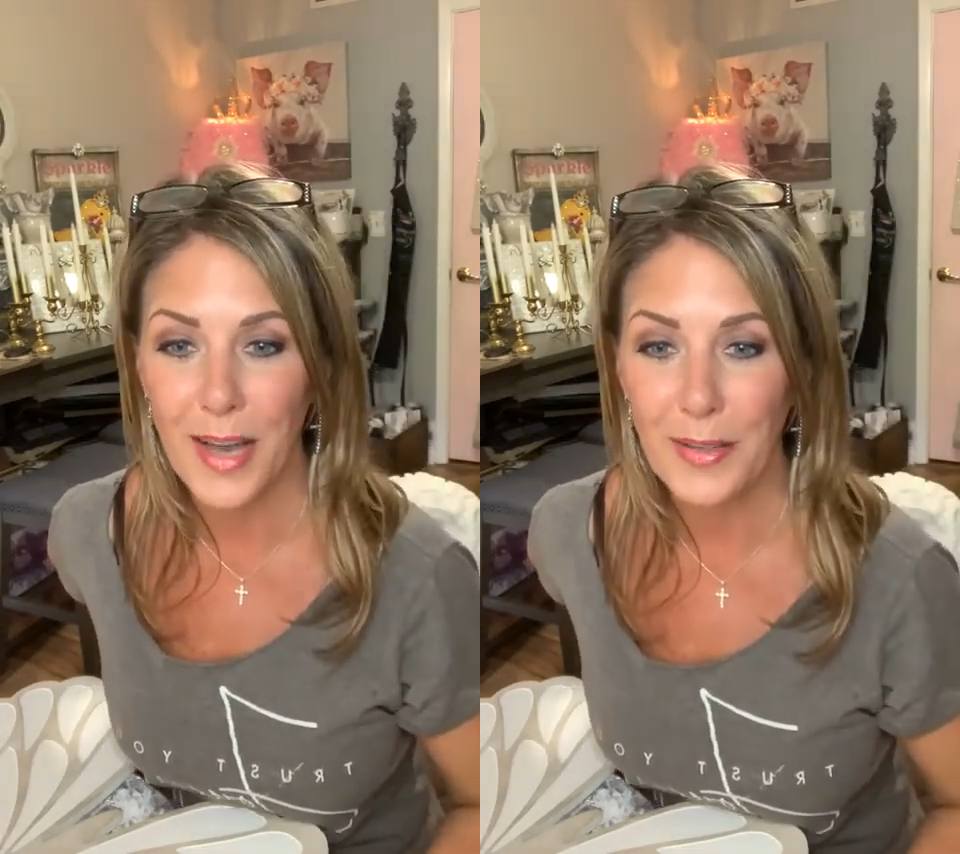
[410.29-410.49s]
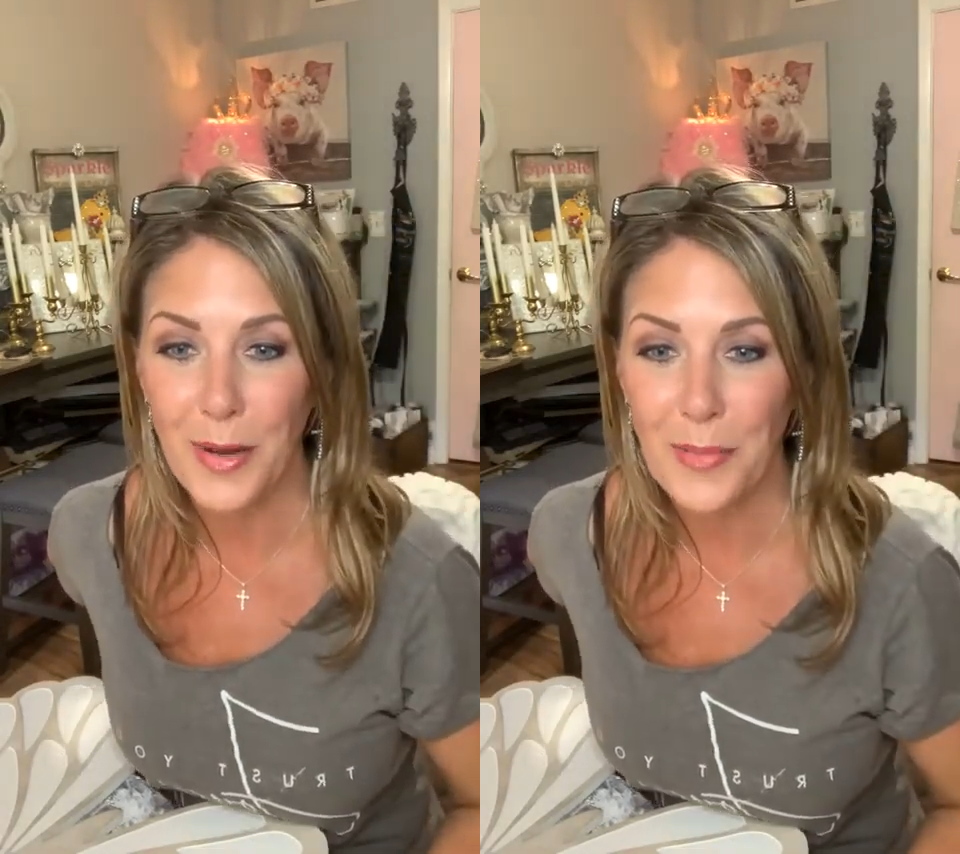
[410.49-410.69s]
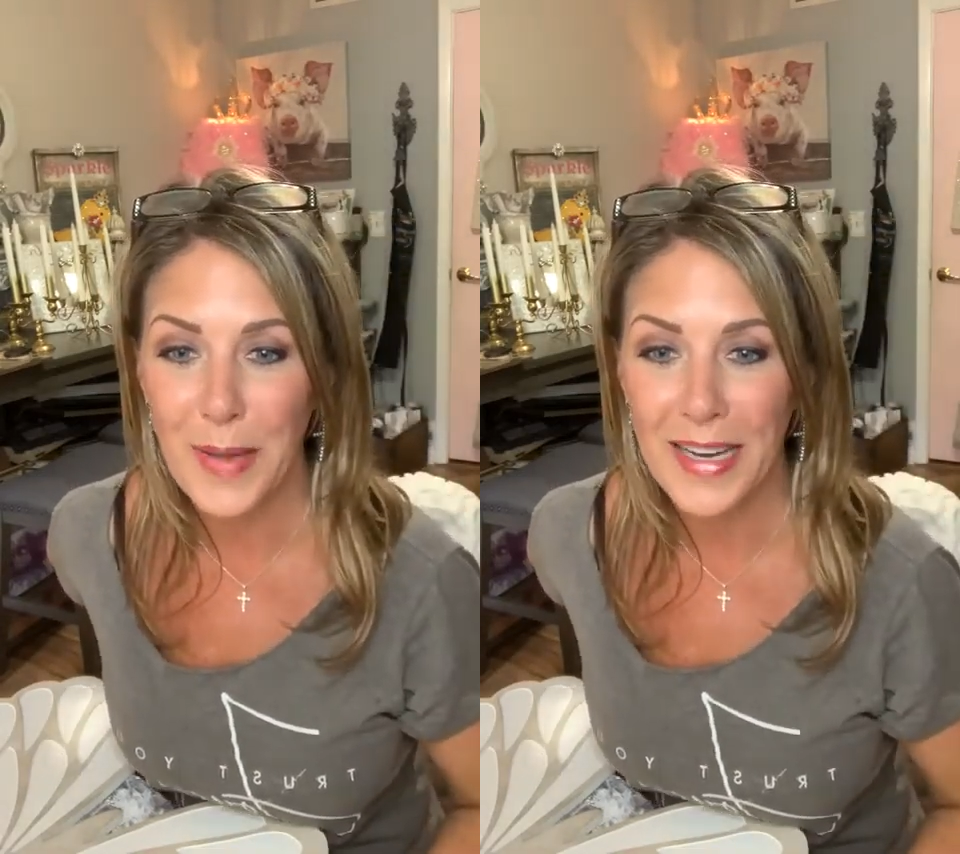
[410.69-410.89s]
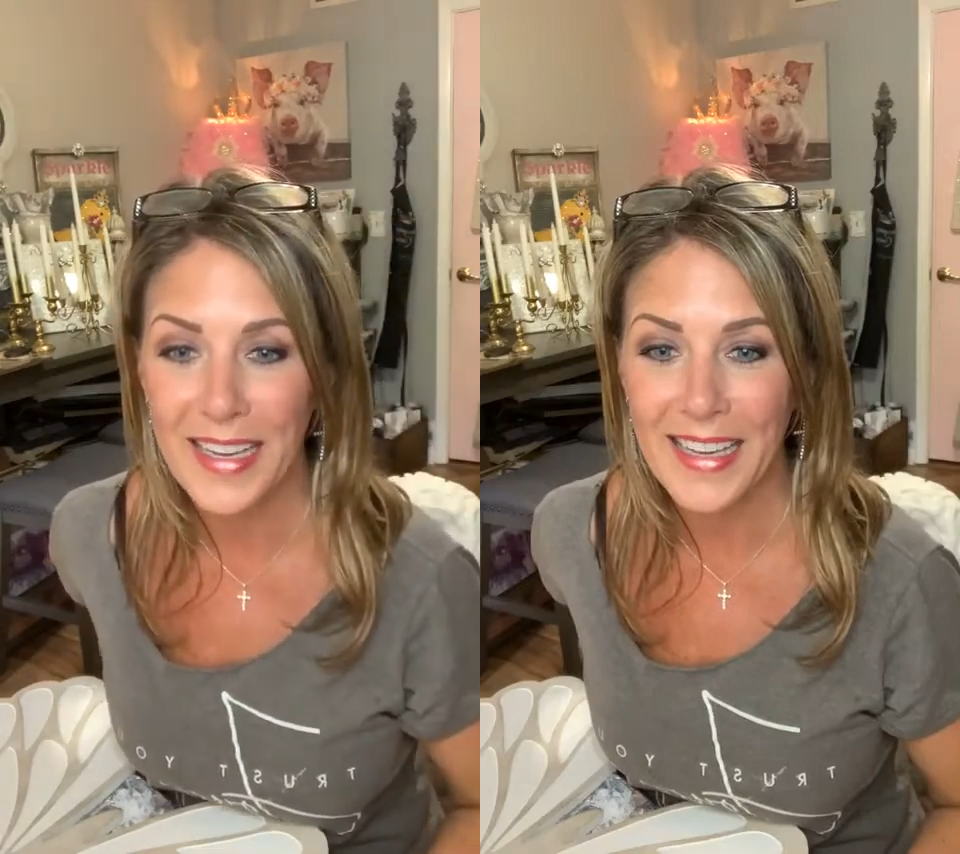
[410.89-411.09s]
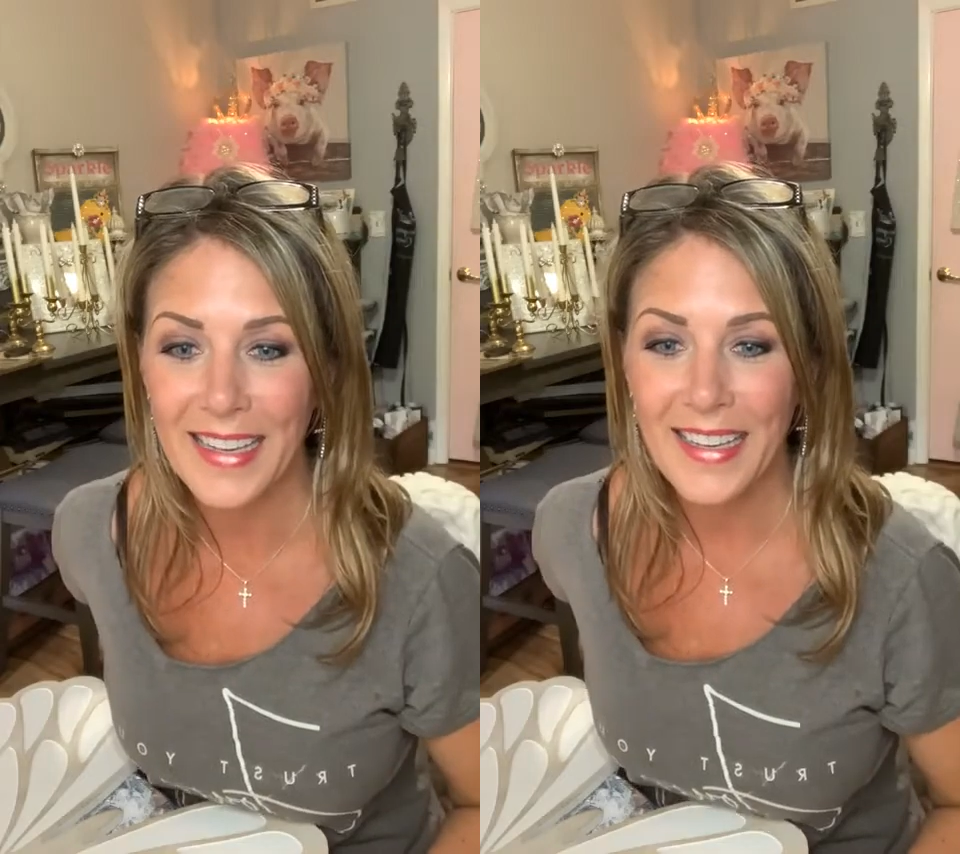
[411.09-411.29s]
Hello,
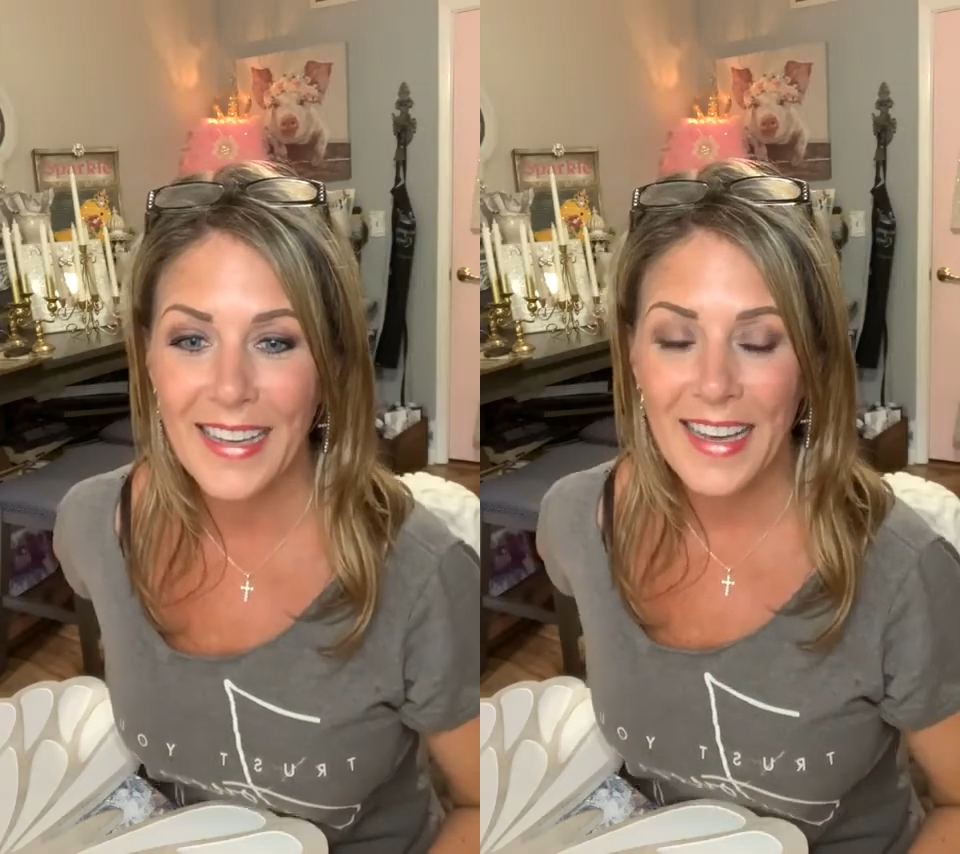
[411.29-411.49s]
Betty.